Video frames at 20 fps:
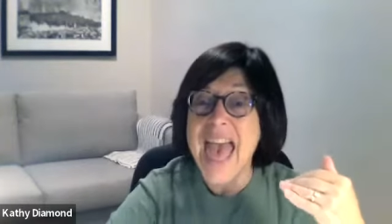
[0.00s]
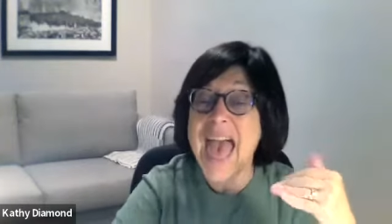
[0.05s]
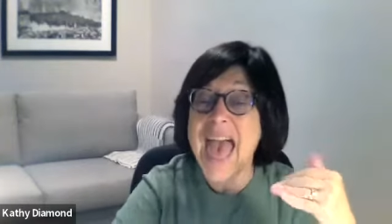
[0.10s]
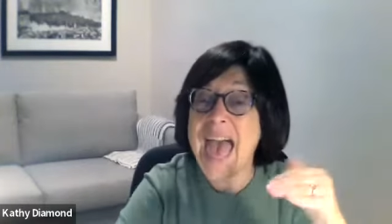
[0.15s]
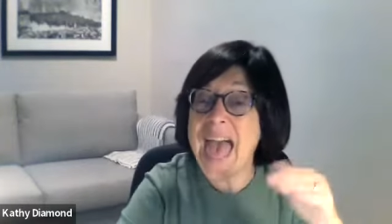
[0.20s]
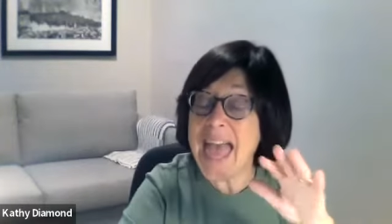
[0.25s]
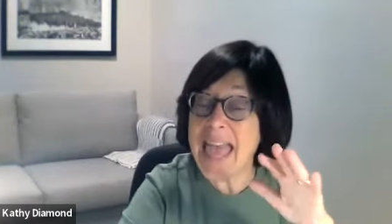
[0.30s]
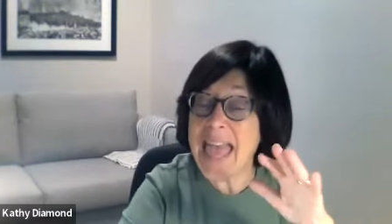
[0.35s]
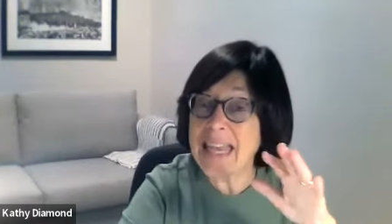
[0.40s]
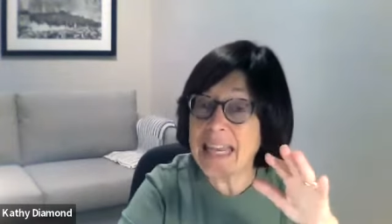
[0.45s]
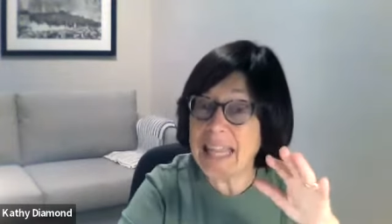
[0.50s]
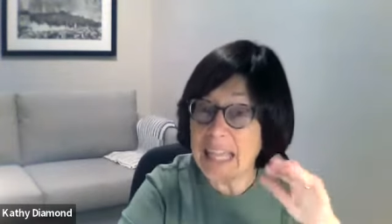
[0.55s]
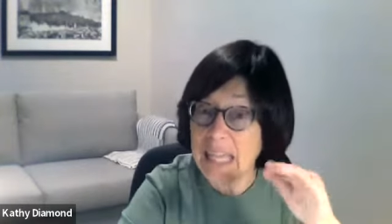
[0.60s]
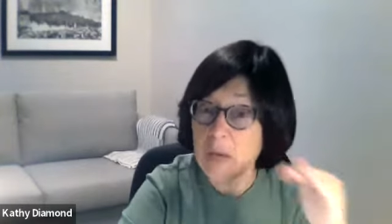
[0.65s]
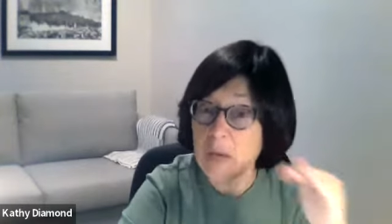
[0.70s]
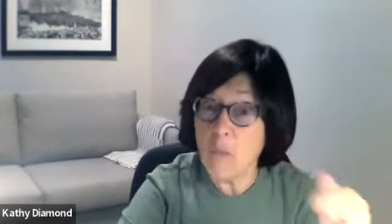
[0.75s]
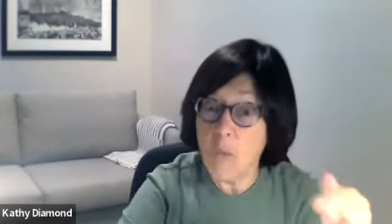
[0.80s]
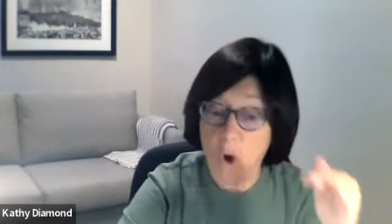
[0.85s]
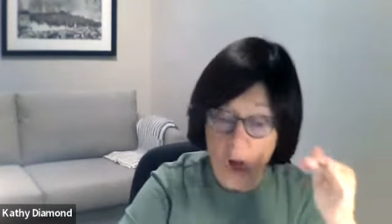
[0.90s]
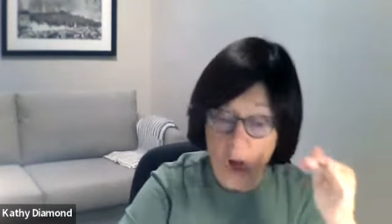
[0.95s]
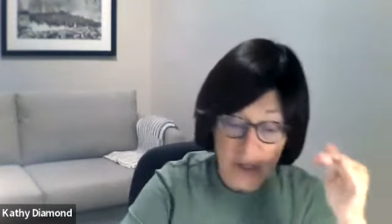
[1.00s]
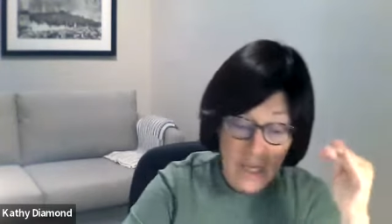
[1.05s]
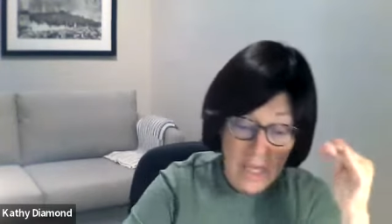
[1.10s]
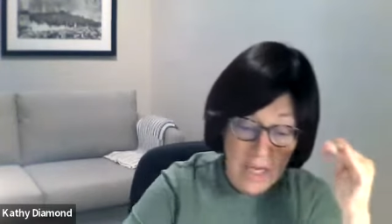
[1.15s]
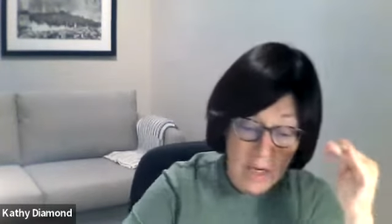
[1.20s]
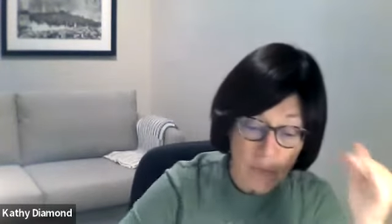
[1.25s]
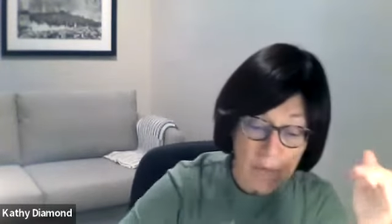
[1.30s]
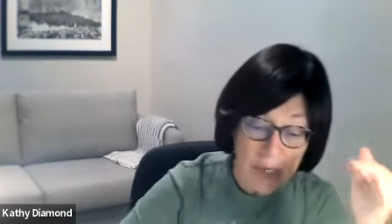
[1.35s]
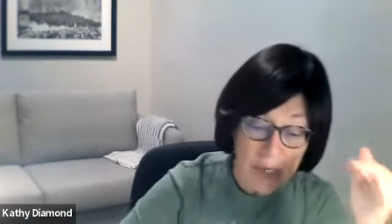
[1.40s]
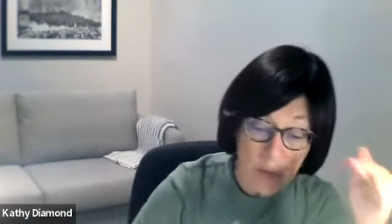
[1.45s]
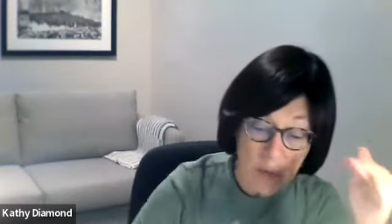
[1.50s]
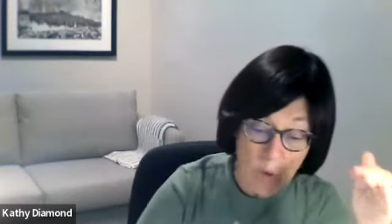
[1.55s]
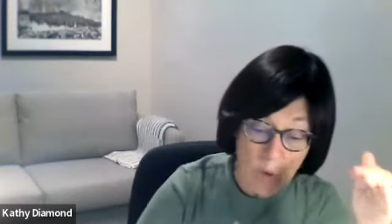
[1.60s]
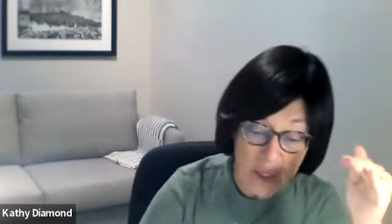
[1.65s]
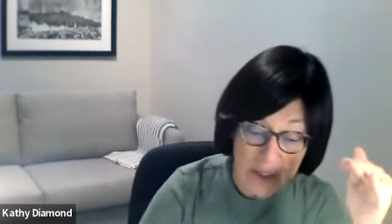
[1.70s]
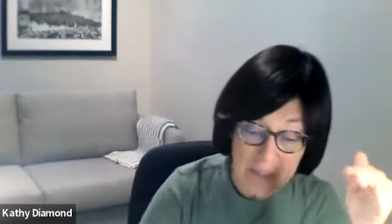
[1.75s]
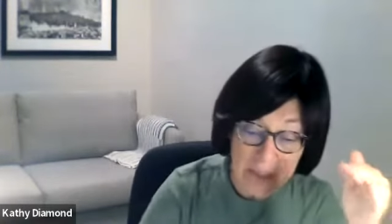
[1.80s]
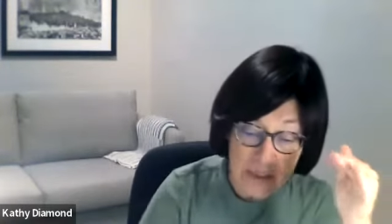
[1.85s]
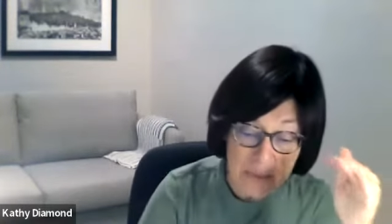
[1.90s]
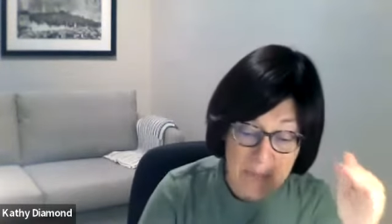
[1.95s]
and he want he really
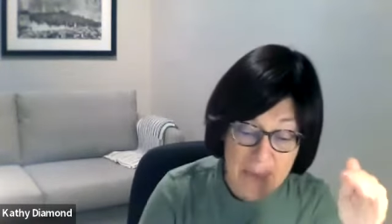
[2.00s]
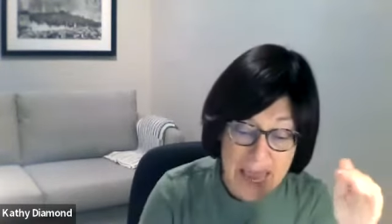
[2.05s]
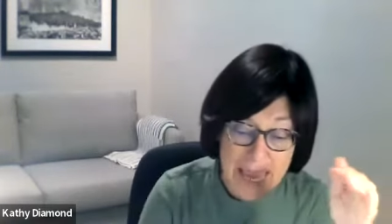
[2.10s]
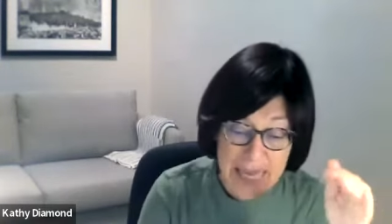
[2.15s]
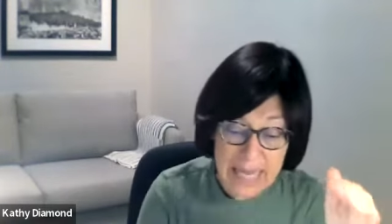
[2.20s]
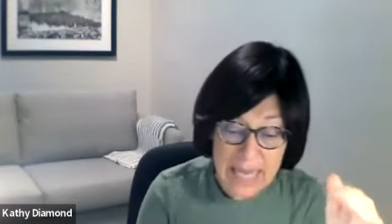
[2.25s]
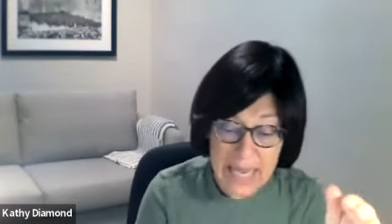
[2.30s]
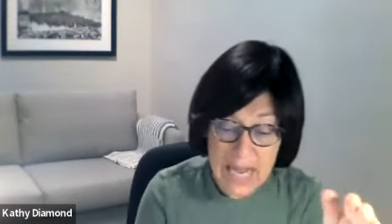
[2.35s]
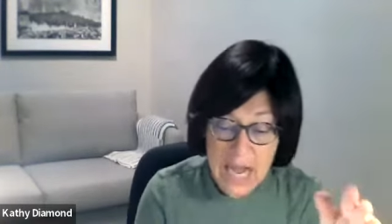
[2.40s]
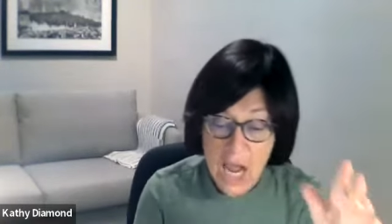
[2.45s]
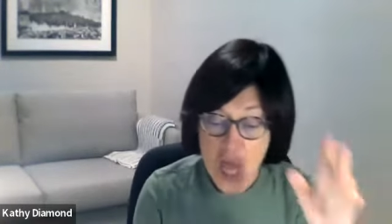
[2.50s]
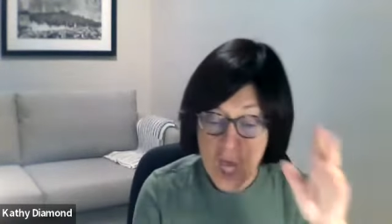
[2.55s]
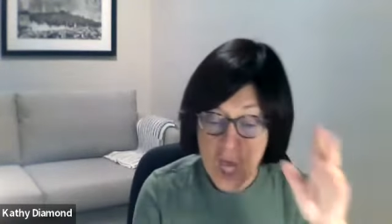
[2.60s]
wants to make it.